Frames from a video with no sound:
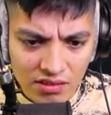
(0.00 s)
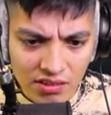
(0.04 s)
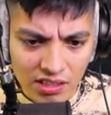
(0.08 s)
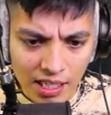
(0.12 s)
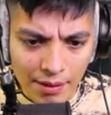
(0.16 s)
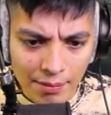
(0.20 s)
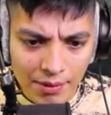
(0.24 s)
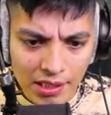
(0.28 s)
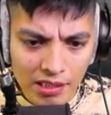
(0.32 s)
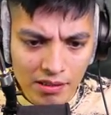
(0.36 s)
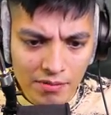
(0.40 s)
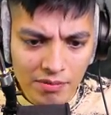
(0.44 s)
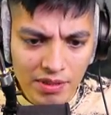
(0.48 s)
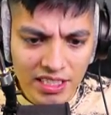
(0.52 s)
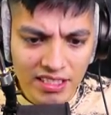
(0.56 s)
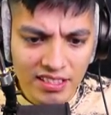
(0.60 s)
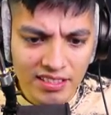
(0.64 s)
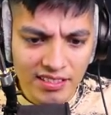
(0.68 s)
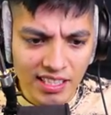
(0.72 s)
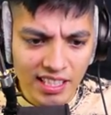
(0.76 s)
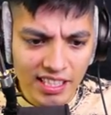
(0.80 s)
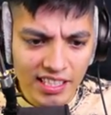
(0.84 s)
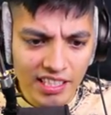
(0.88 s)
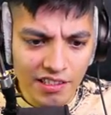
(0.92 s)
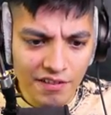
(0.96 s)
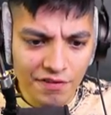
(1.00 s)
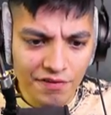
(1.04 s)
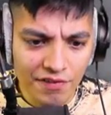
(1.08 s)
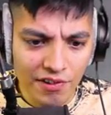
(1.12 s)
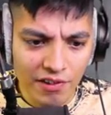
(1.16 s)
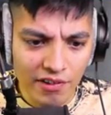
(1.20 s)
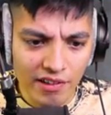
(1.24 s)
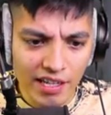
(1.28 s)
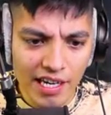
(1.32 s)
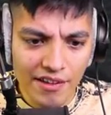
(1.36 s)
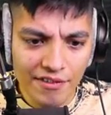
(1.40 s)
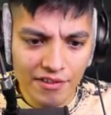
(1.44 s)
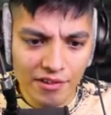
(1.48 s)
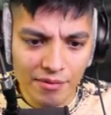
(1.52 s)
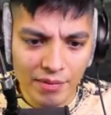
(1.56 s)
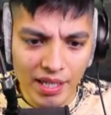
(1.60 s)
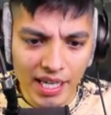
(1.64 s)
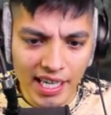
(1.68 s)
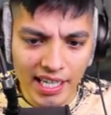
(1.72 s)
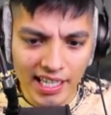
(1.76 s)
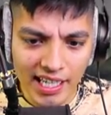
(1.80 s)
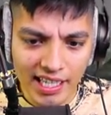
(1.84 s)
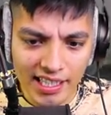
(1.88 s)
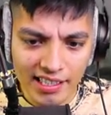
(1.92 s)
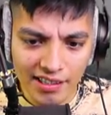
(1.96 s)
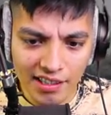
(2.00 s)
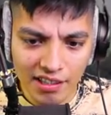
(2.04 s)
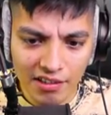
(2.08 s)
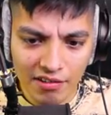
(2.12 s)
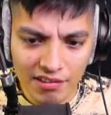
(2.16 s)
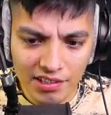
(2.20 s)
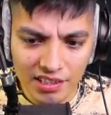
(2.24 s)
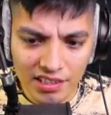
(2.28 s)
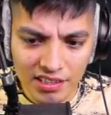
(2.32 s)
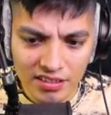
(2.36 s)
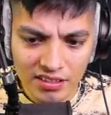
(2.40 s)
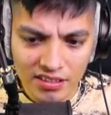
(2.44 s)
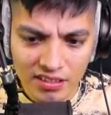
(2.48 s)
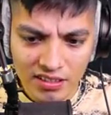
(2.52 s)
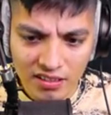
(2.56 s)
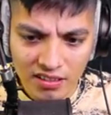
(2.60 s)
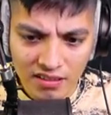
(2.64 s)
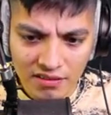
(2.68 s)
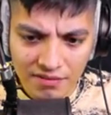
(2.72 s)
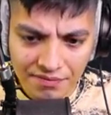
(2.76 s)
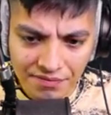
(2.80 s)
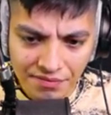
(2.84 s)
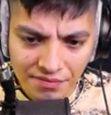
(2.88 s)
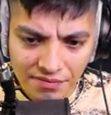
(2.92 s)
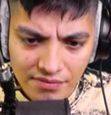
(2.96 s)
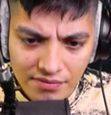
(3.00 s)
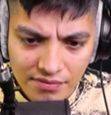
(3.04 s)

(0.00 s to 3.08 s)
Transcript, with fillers: Dude, I'm gonna be stuck here forever, man. I know this.